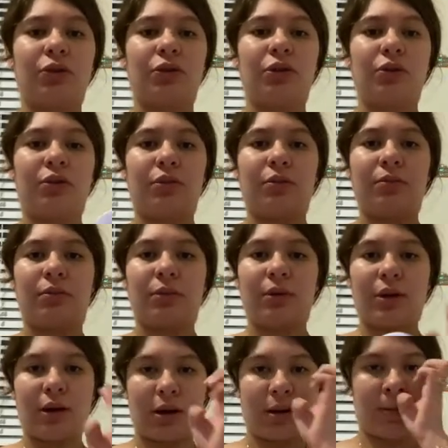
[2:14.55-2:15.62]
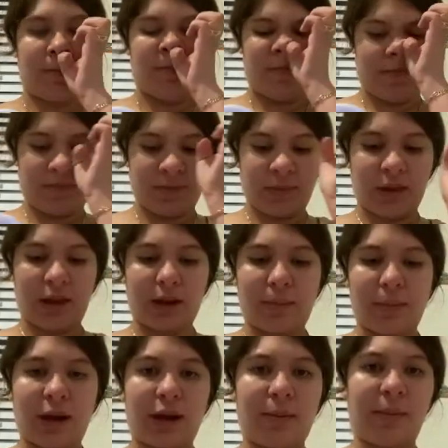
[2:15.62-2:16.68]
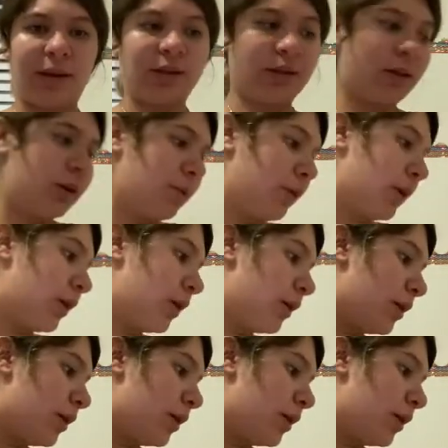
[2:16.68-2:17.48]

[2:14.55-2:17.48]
you don't like make a mess anywhere.